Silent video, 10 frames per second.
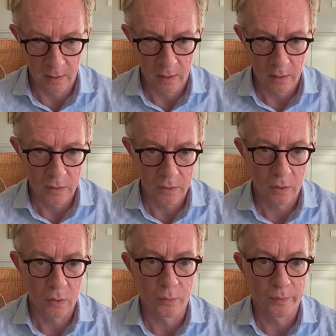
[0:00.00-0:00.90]

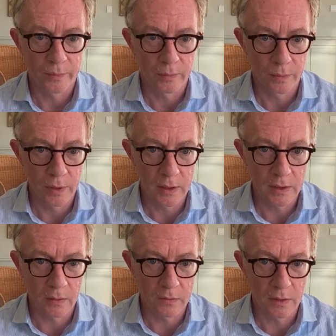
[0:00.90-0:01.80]
So please
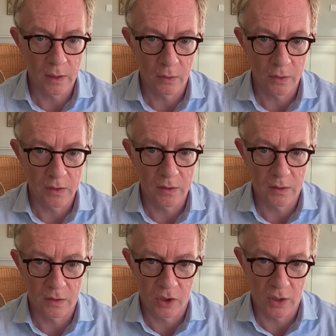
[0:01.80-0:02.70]
answer now this
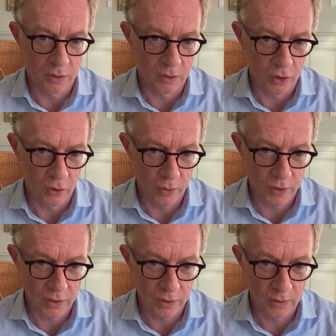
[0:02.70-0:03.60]
challenge
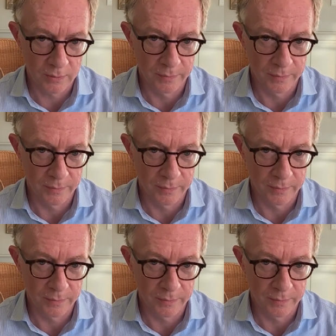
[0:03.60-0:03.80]
question.